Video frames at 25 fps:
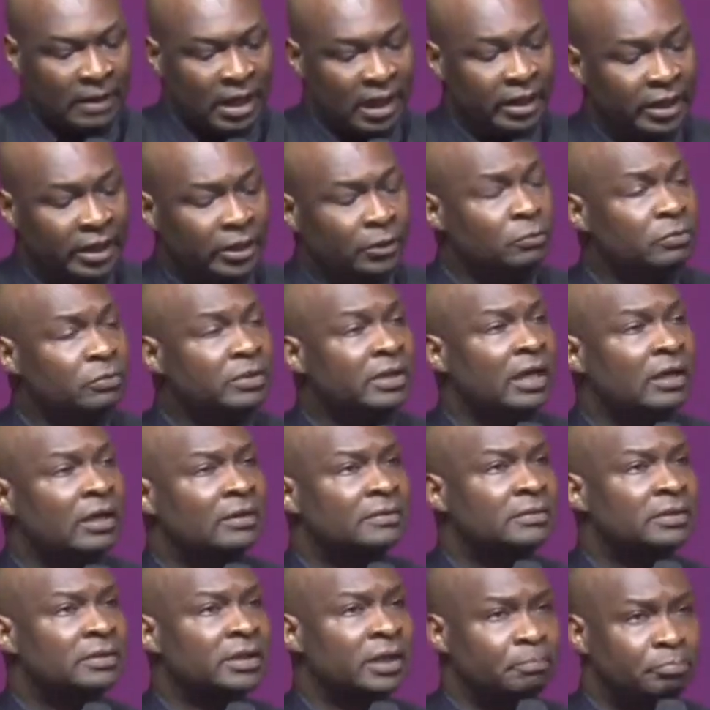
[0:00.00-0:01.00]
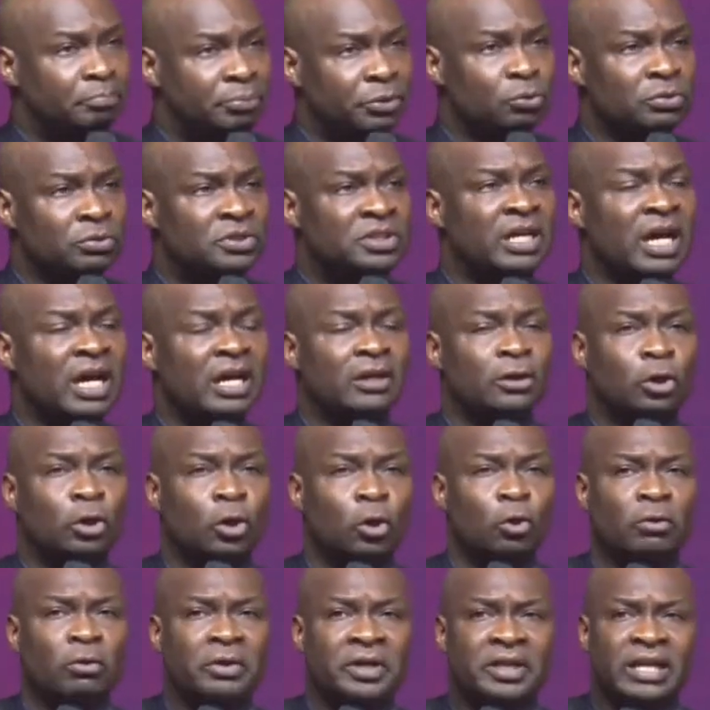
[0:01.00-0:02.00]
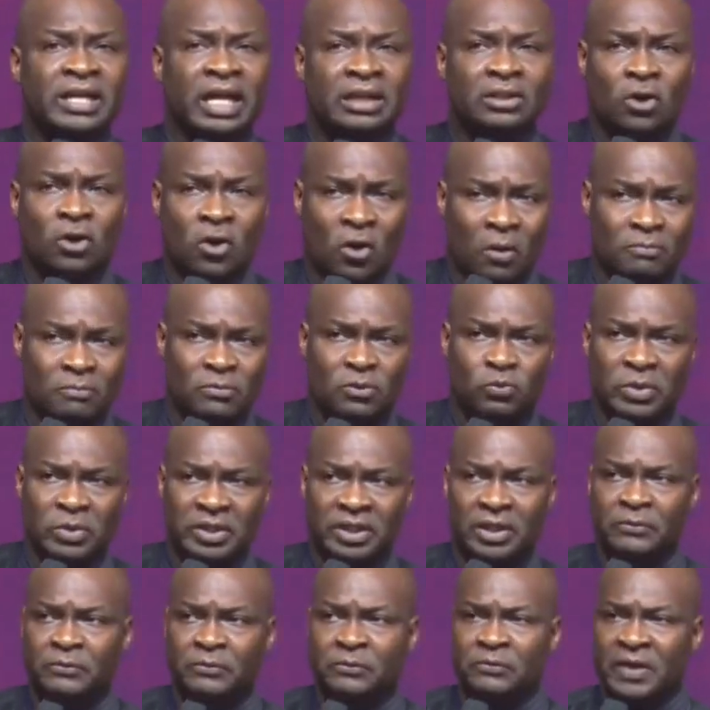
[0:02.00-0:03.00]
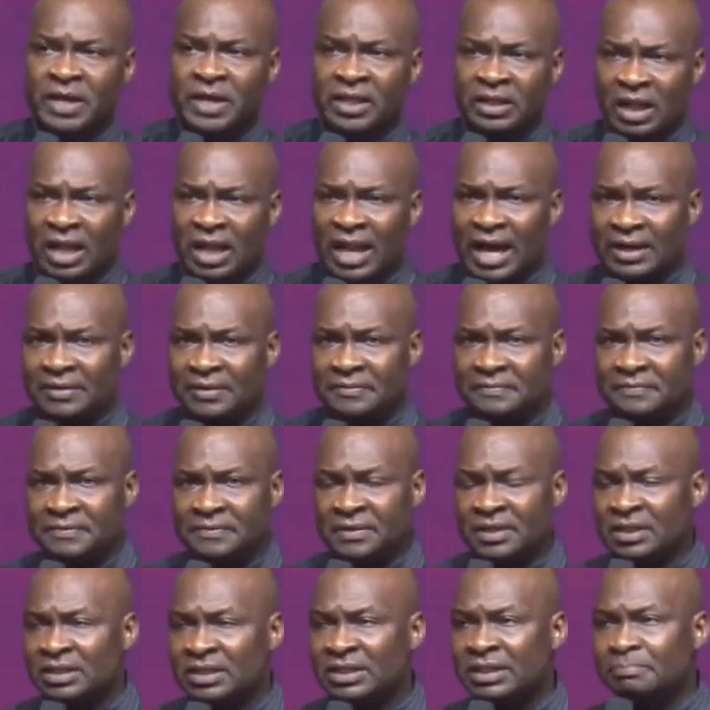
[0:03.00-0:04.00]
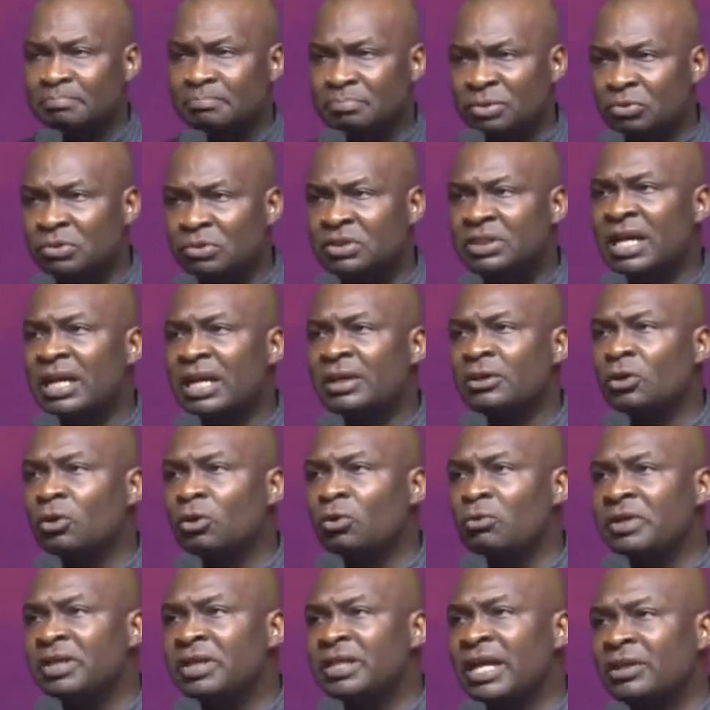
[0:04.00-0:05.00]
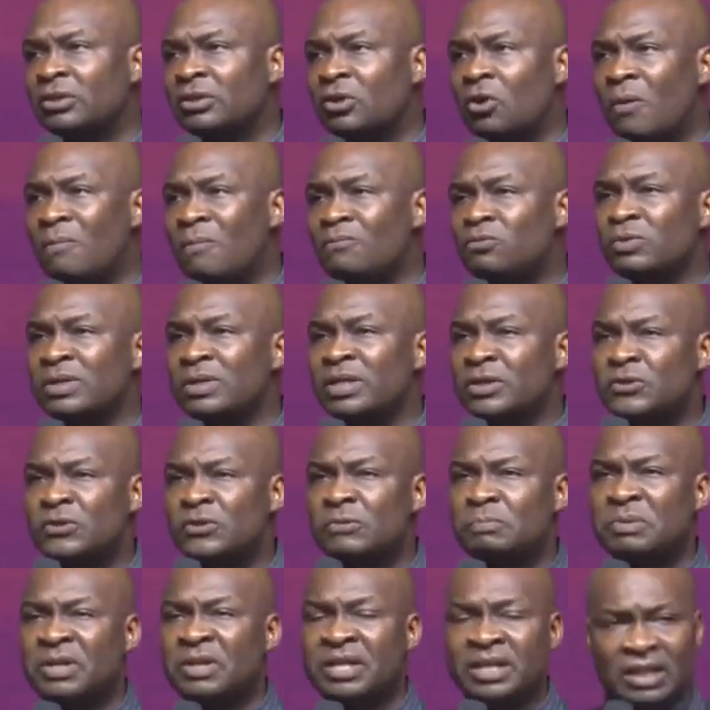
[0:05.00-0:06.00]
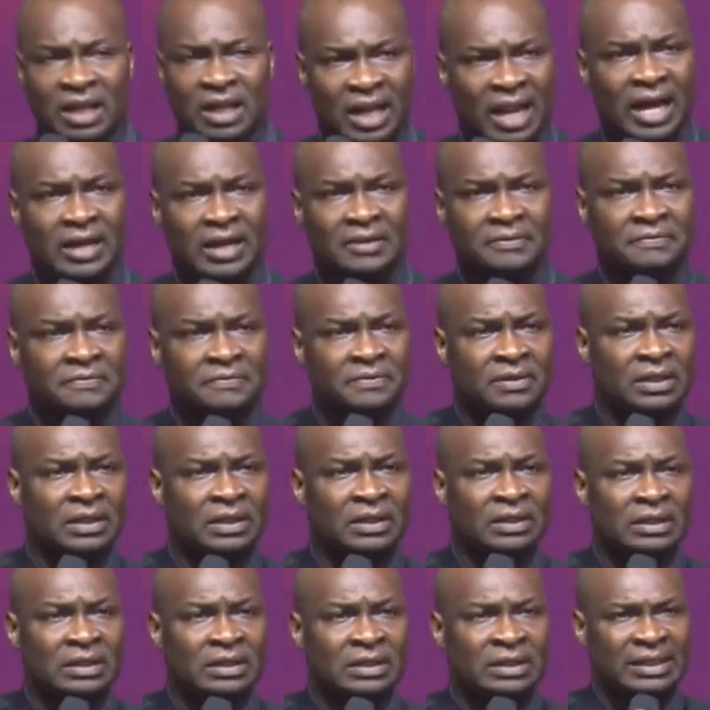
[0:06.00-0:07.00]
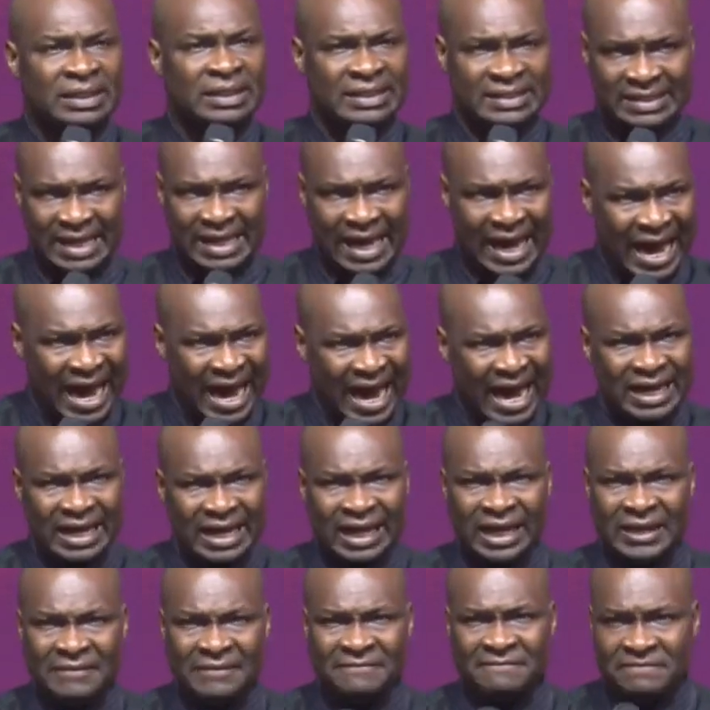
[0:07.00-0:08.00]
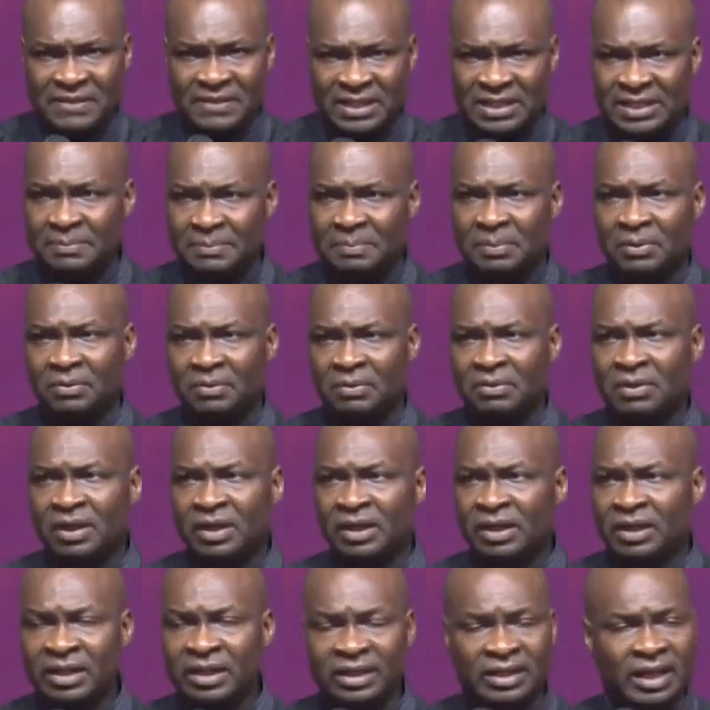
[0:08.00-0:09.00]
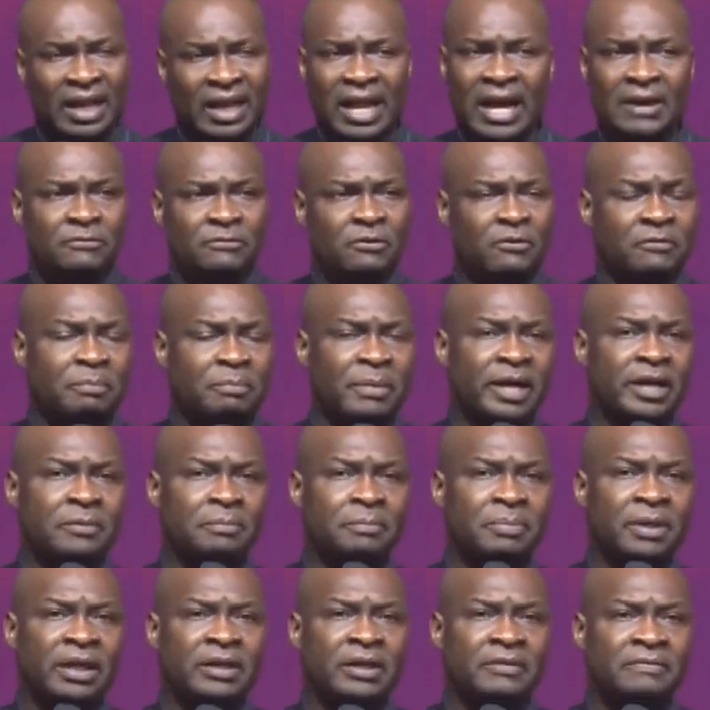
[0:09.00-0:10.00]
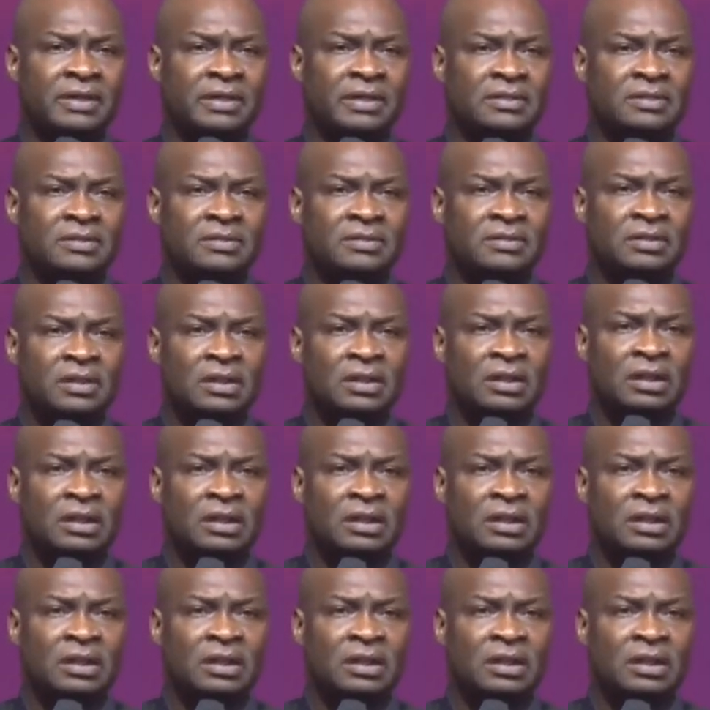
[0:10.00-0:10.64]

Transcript: Hallelujah. The beauty and glory that comes with the faith life the beauty and glory that comes with the spirit life is hardly visible in the life of many believers.